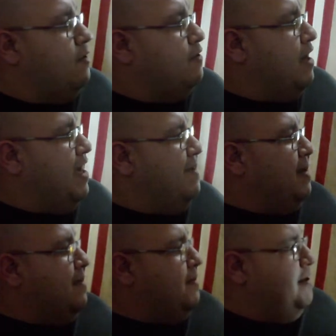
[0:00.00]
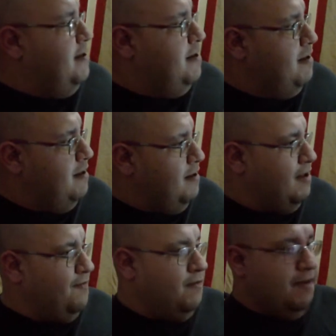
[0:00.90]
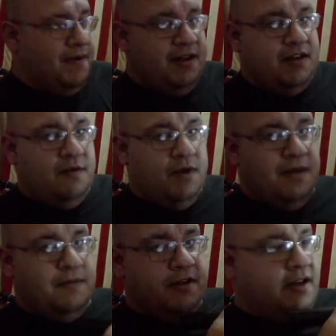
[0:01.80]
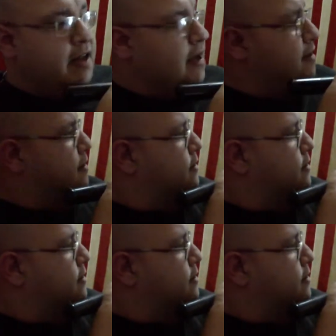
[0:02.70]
straight high beam, depending on what I'm looking at.